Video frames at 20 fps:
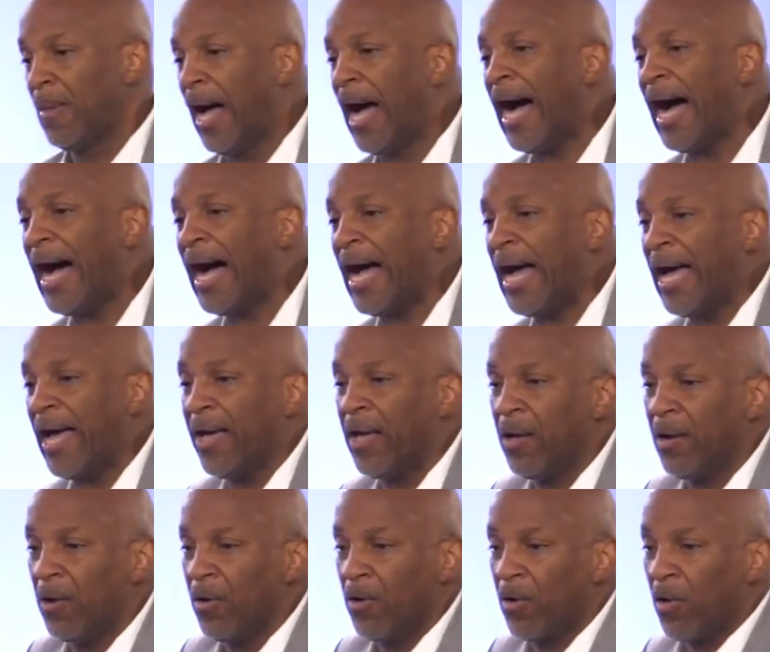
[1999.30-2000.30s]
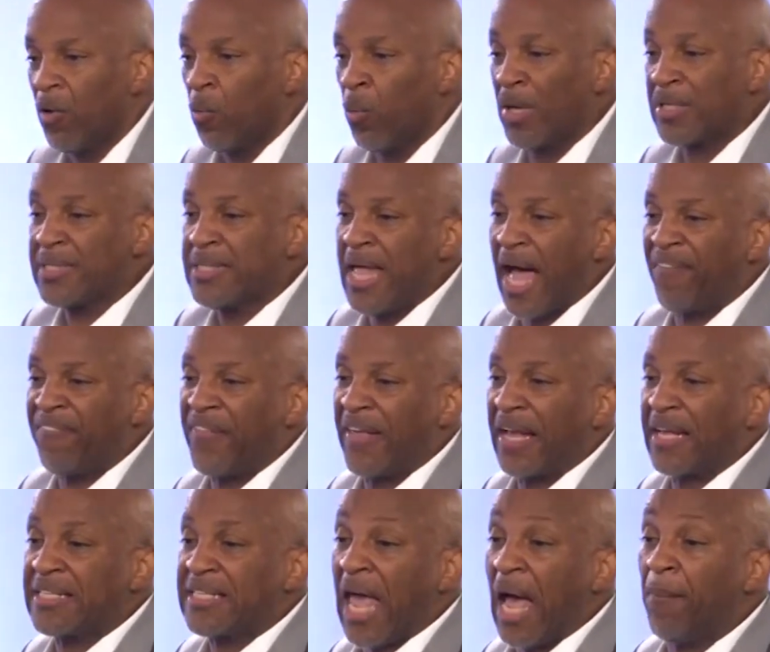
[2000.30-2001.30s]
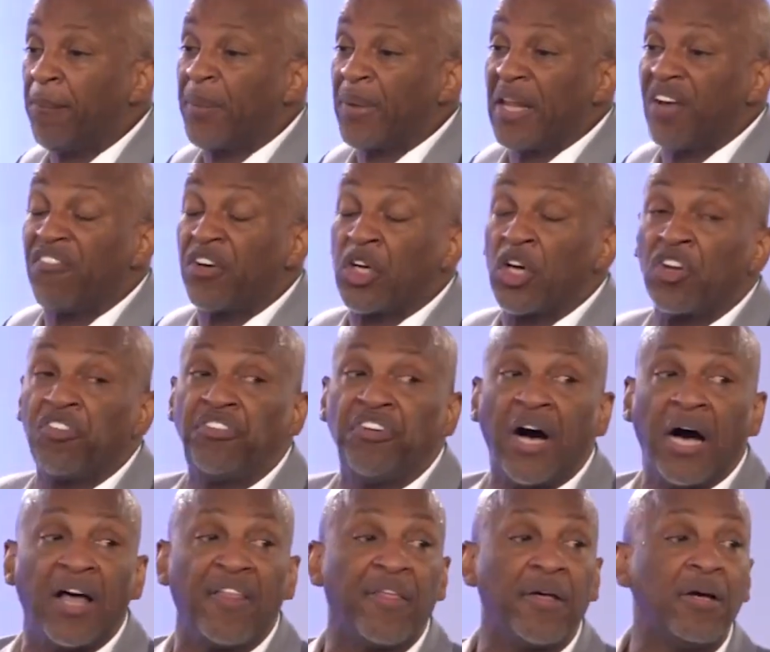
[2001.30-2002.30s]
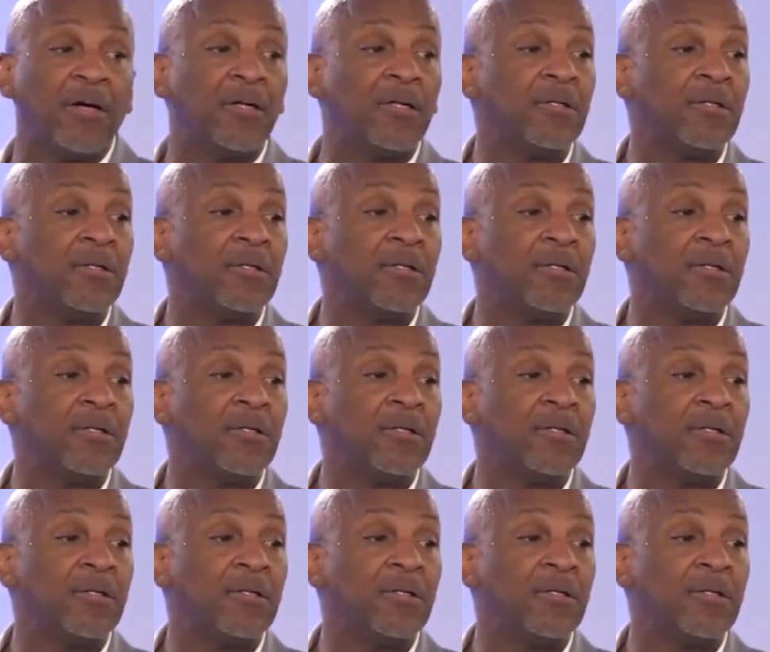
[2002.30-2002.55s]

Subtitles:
I was not the example of a good father.